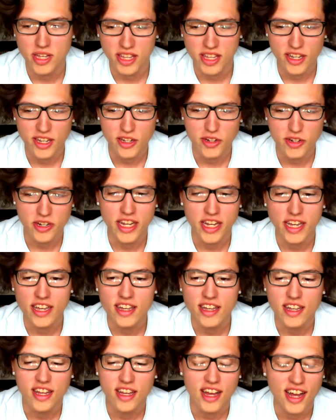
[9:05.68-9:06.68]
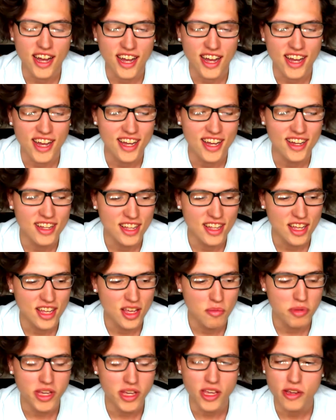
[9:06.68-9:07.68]
agree.
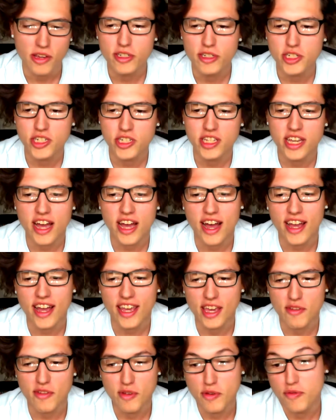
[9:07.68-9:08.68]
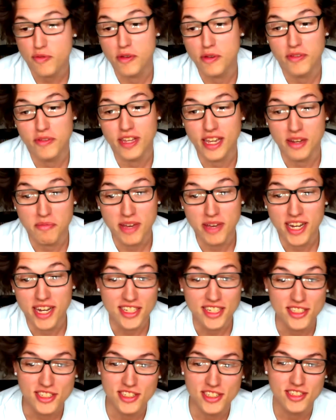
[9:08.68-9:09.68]
But usually I give it 15
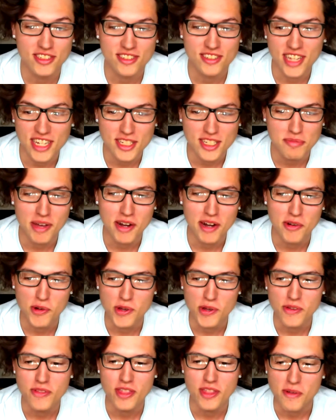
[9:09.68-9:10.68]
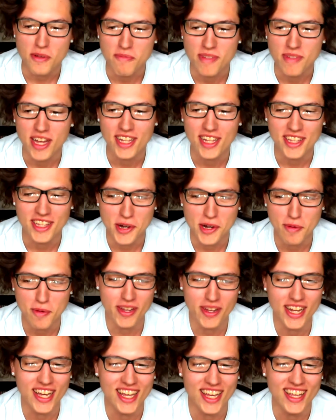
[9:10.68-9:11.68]
minutes. That's my rule of thumb at the
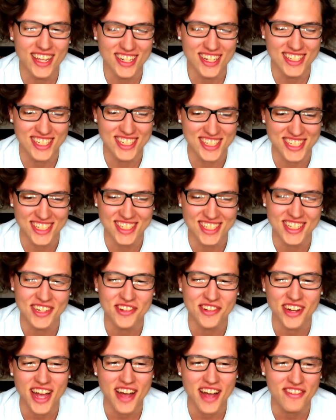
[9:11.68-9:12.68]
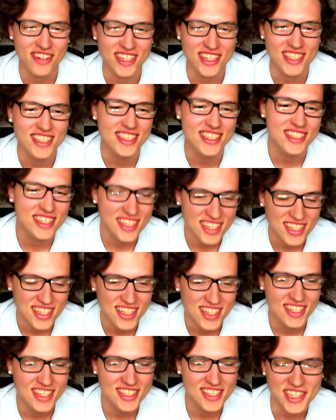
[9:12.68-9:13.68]
opening, just to see what happens.
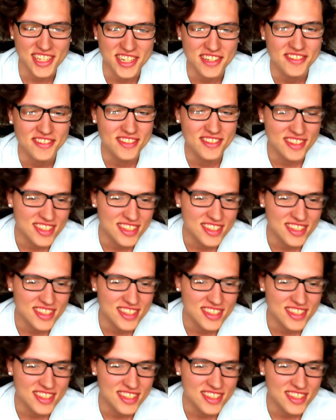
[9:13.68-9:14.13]
So.